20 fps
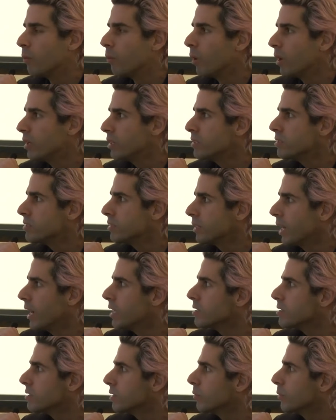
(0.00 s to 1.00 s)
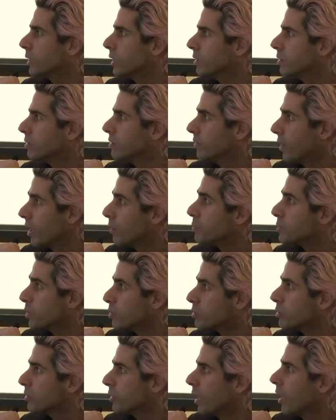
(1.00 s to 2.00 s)
One is, yes, that we need to develop
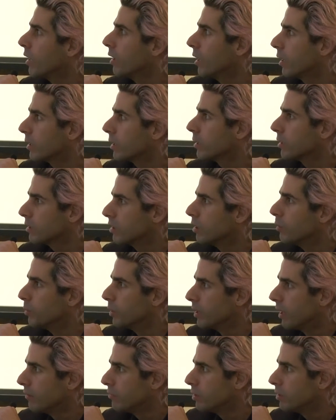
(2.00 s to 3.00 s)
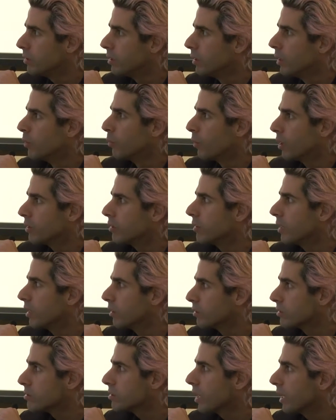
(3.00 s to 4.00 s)
social dialogue at a global level. Whether that
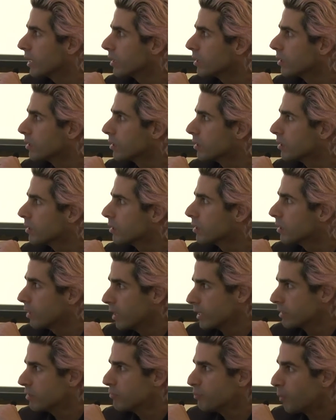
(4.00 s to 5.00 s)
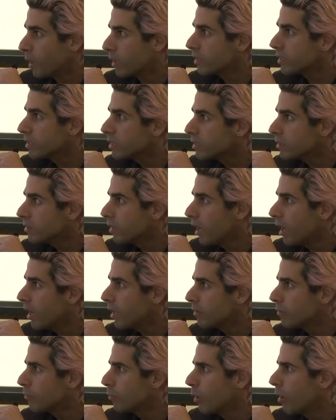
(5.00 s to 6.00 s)
looks like collective bargaining or
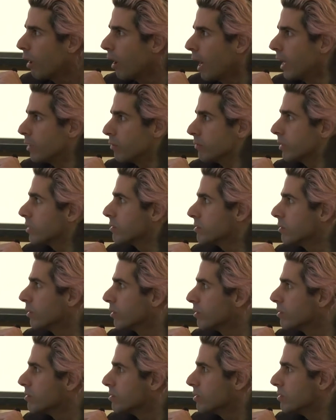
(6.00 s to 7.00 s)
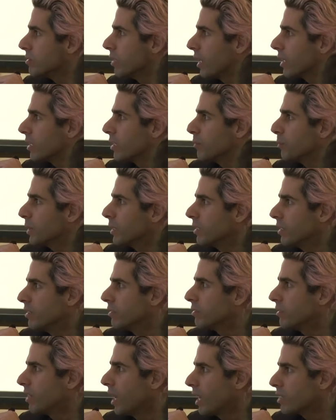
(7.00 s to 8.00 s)
not, well, I don't think so, because there's not going to be an
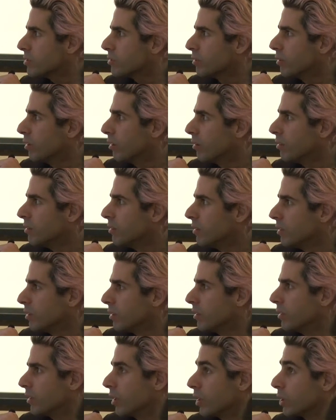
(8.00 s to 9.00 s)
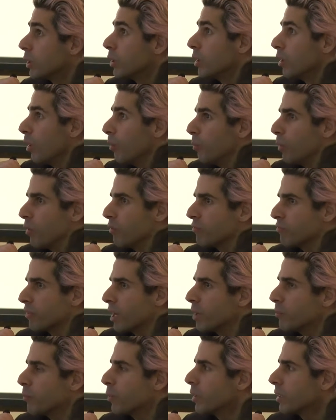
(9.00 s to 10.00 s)
international or, a global
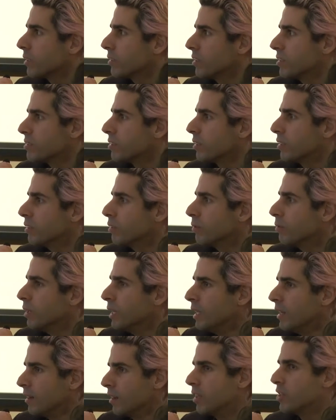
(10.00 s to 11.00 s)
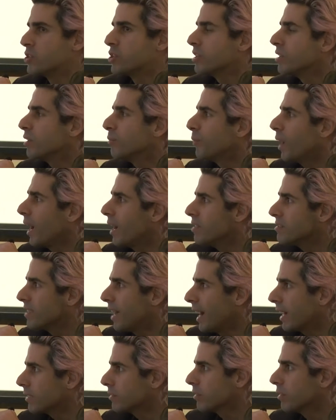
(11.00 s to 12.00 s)
framework that's going to legitimize
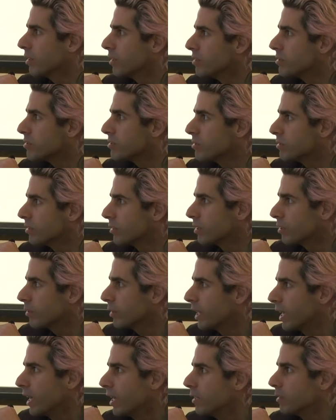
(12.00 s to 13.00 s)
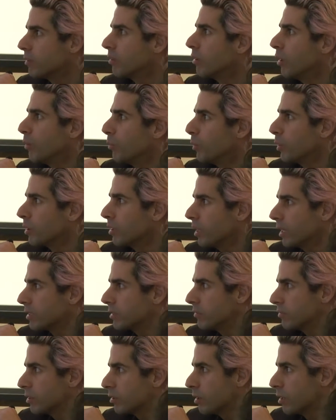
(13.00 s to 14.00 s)
actors to create global
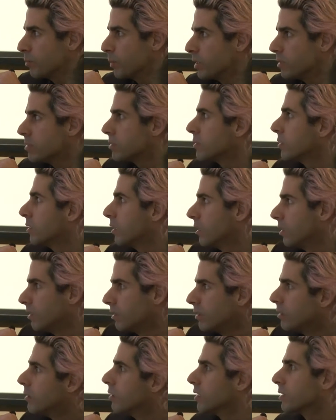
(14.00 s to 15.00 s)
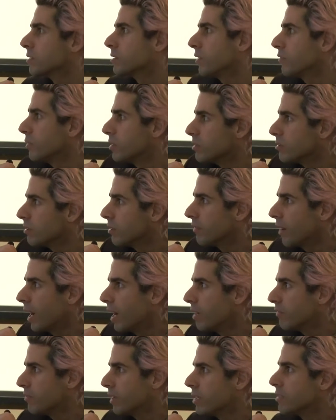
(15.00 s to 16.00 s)
collective agreements except for the sort of
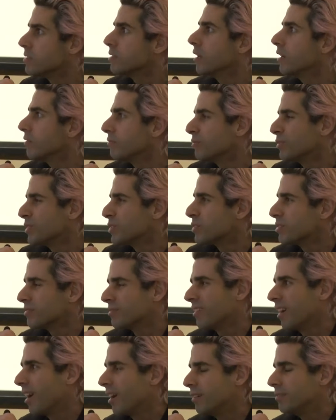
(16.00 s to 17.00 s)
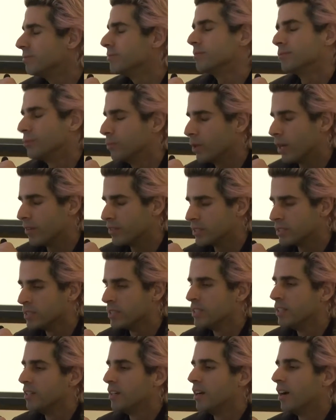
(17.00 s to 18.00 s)
IFA stuff, which, whatever.
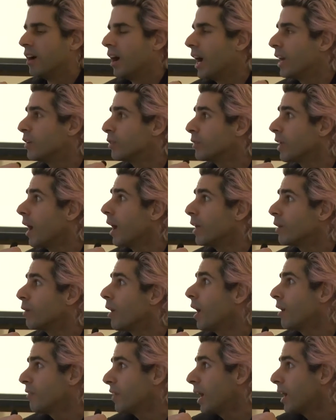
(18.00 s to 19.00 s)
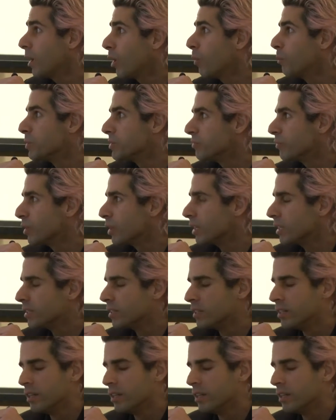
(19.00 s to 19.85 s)
I don't, I don't have high hopes for it.